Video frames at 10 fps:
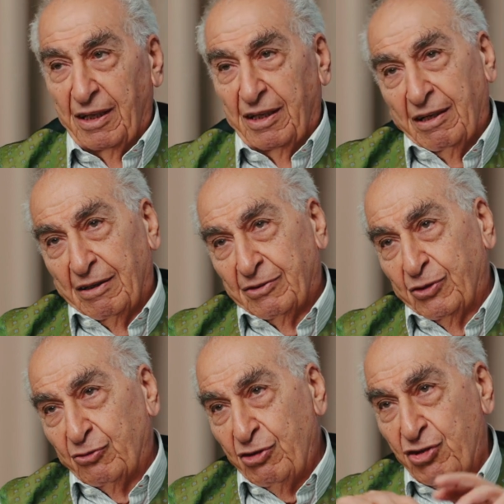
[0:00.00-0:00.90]
uh,
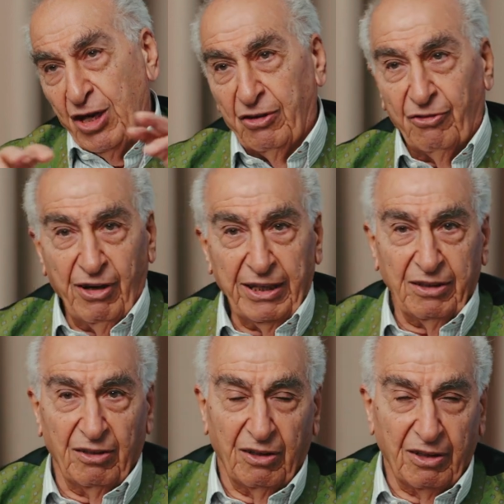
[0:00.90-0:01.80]
to
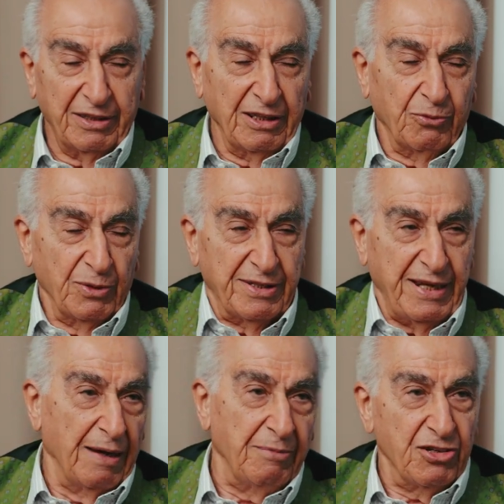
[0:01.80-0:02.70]
regenerate the heart that was
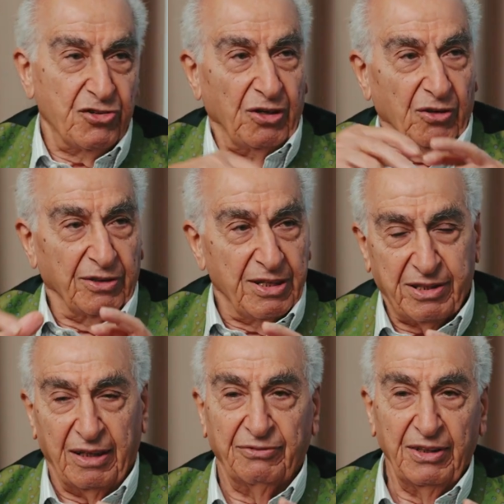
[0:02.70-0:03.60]
damaged and all
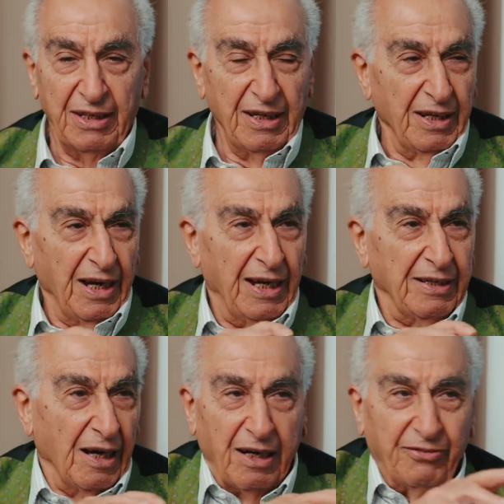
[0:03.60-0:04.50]
this stuff.
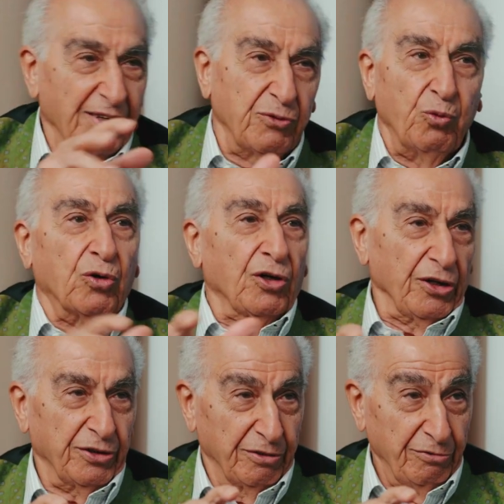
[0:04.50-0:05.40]
And none of that
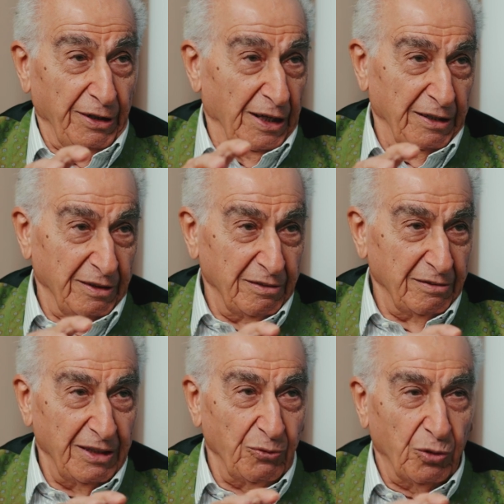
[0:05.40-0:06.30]
worked really.
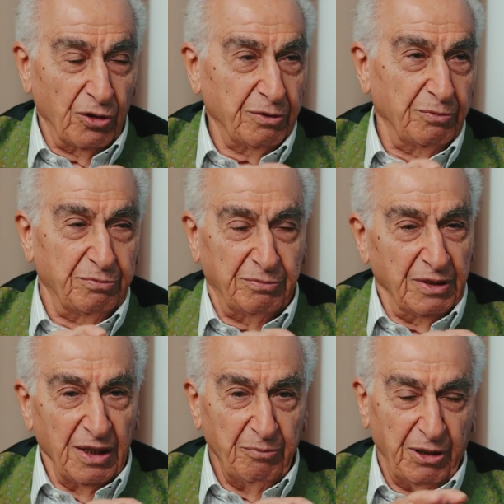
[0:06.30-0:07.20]
It worked
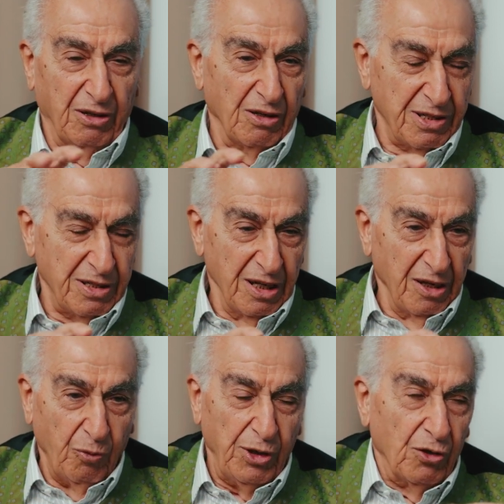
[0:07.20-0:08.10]
because
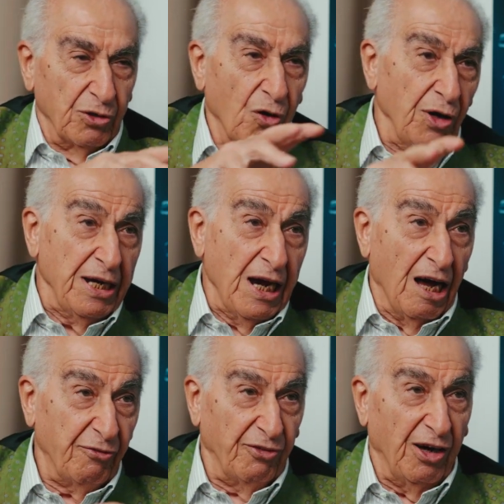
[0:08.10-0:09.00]
we don't know
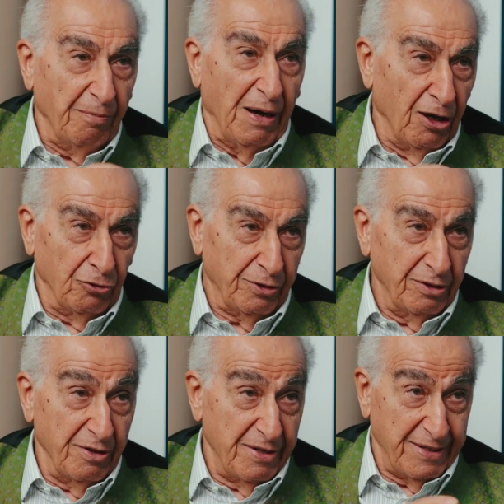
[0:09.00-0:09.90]
enough about
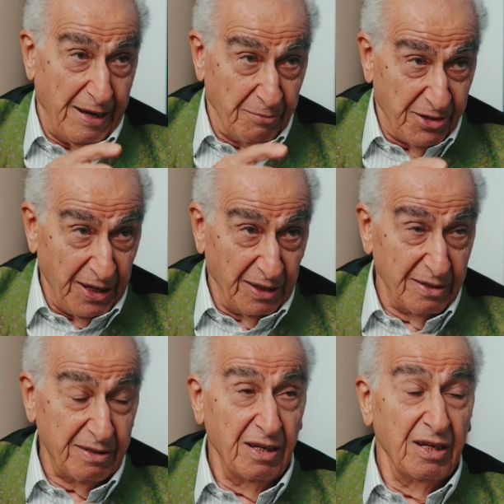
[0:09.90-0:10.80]
stem
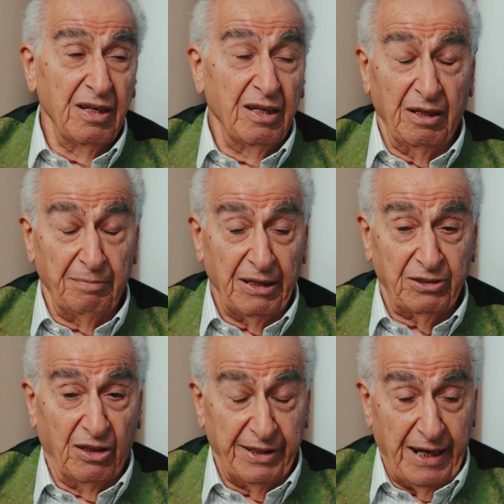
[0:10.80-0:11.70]
cells,
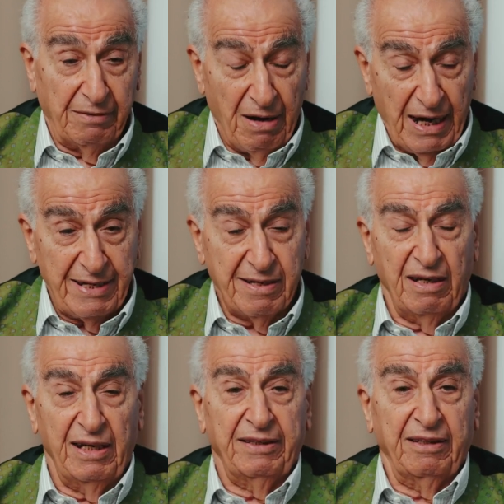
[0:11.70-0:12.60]
about cardiac
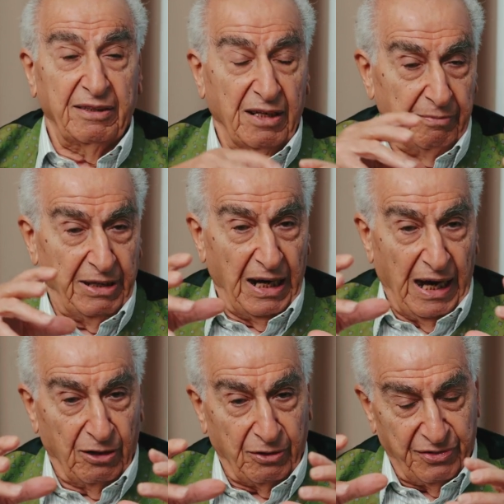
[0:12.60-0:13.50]
myocytes that are coming
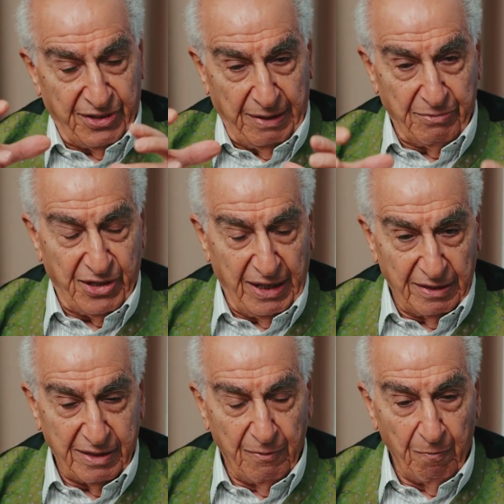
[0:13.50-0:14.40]
out of stem
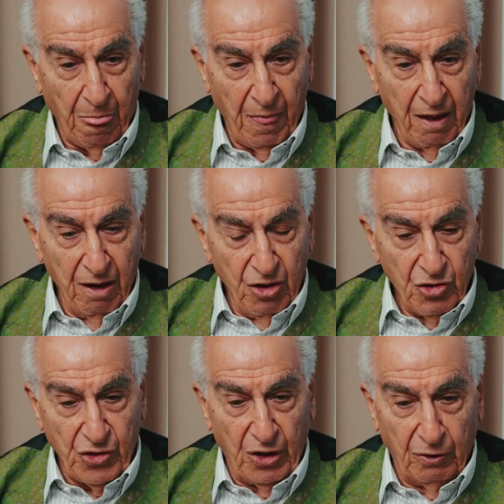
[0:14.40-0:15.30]
cells.
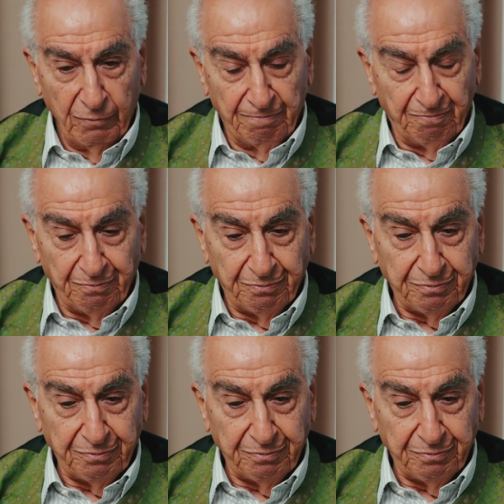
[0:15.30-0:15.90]
So